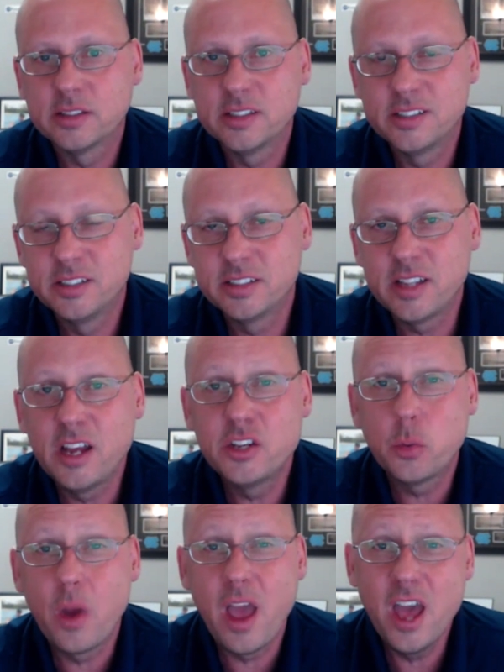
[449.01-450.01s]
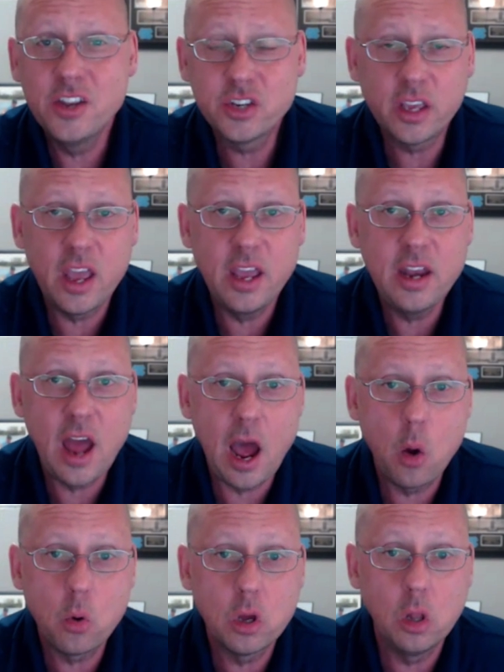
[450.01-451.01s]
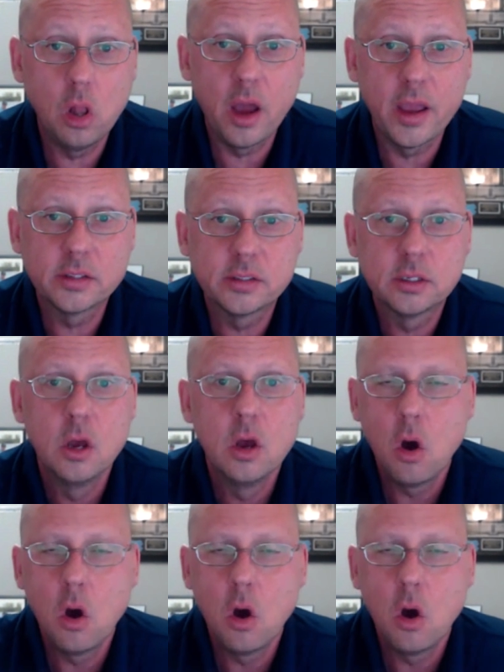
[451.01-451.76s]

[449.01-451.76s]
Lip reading: is designed to educate our clients